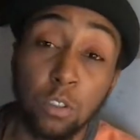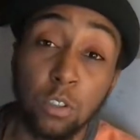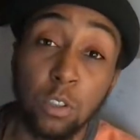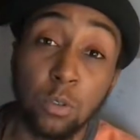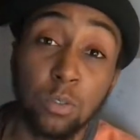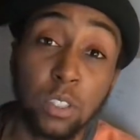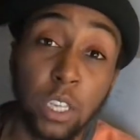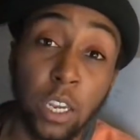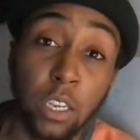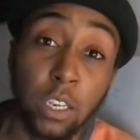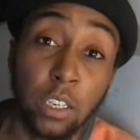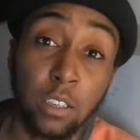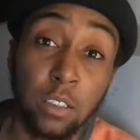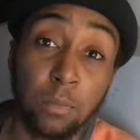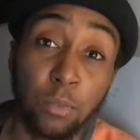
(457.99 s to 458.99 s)
do skate
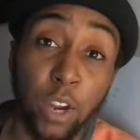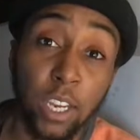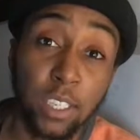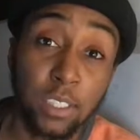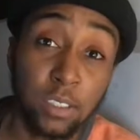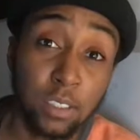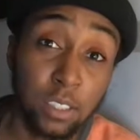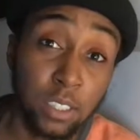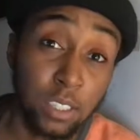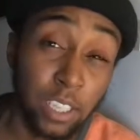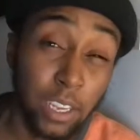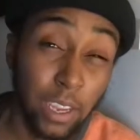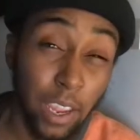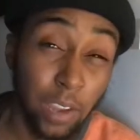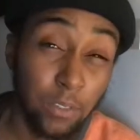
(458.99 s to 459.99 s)
and the practices
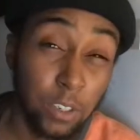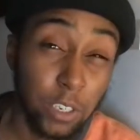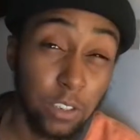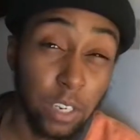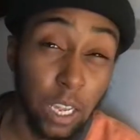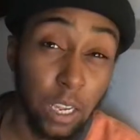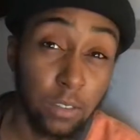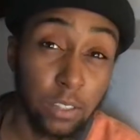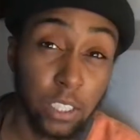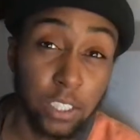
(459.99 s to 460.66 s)
they have in their lives.